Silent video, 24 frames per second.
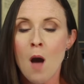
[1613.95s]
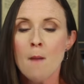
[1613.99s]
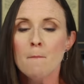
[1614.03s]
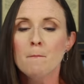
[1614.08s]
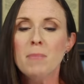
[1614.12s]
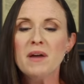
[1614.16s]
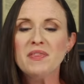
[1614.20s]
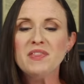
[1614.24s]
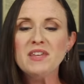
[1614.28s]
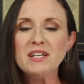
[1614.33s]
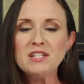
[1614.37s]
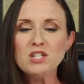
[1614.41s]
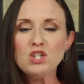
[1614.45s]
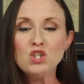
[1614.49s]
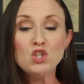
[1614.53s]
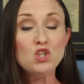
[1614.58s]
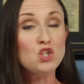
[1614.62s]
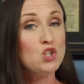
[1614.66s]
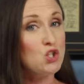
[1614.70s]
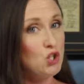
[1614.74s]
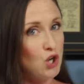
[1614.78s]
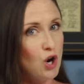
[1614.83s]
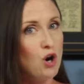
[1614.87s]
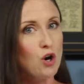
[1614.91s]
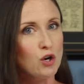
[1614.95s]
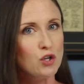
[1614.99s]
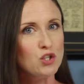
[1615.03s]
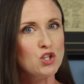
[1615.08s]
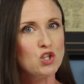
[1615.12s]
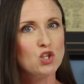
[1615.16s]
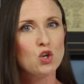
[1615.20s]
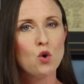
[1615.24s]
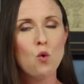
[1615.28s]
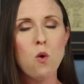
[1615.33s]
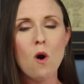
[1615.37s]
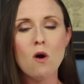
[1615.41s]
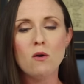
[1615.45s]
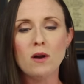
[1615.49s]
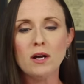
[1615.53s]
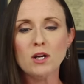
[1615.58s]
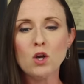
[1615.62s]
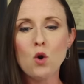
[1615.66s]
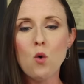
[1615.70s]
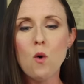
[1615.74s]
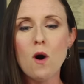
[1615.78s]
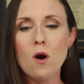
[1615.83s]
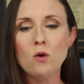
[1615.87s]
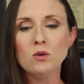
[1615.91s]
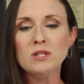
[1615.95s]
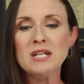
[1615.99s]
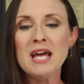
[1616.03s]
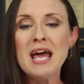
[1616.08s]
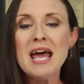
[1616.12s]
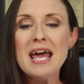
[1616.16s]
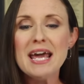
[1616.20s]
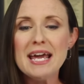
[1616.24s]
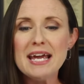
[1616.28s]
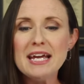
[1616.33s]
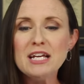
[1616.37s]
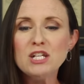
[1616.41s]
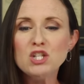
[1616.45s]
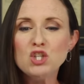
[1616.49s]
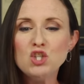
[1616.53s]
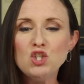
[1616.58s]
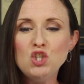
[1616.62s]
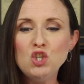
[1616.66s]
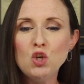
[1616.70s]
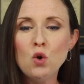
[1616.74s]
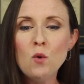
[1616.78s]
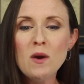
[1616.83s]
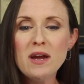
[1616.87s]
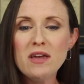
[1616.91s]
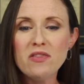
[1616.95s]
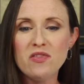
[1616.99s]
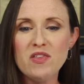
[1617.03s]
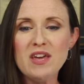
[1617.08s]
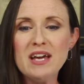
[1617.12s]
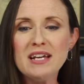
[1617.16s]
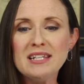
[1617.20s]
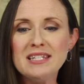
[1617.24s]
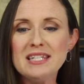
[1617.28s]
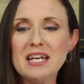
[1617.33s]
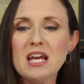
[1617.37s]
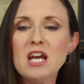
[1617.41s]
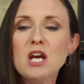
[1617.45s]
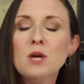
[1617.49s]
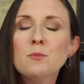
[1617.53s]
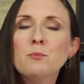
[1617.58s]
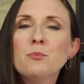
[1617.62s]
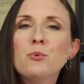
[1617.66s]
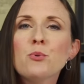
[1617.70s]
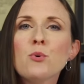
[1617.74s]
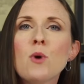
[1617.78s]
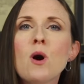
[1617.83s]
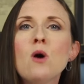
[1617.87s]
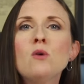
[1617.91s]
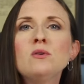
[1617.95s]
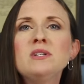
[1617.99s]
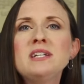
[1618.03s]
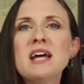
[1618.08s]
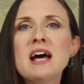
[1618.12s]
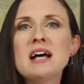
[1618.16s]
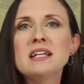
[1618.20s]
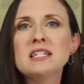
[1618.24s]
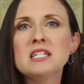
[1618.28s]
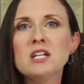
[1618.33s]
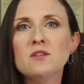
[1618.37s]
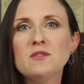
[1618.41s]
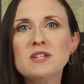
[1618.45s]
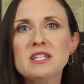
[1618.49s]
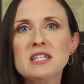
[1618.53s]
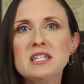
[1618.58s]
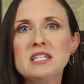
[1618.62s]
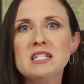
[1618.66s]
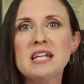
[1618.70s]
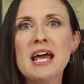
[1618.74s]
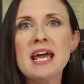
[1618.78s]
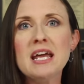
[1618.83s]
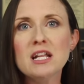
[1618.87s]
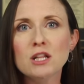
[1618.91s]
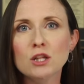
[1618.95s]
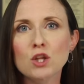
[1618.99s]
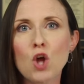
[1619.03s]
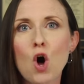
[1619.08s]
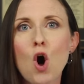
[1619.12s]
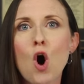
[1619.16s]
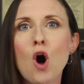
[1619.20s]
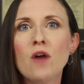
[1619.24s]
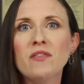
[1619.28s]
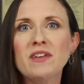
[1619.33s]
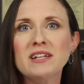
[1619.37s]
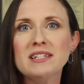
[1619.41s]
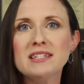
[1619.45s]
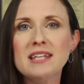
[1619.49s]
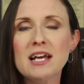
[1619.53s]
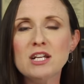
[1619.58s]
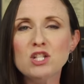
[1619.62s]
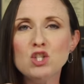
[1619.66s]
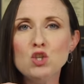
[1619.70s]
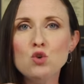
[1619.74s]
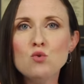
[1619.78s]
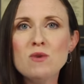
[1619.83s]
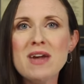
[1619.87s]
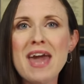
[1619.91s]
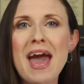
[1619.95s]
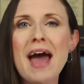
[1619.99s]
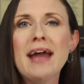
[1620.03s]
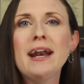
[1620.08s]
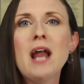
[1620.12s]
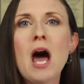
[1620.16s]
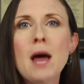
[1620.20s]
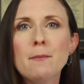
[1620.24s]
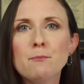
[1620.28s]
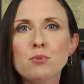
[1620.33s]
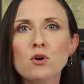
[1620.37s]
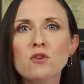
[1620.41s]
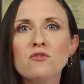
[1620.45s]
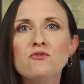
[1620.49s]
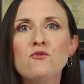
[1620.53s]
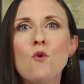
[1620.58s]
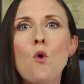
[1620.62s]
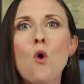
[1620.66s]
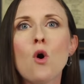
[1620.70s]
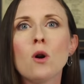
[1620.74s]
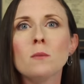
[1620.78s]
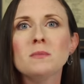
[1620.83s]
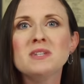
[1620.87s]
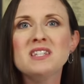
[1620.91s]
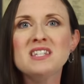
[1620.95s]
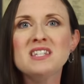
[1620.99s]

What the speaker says: But this church, quote unquote, is doing this in protest of a state law that says you cannot perform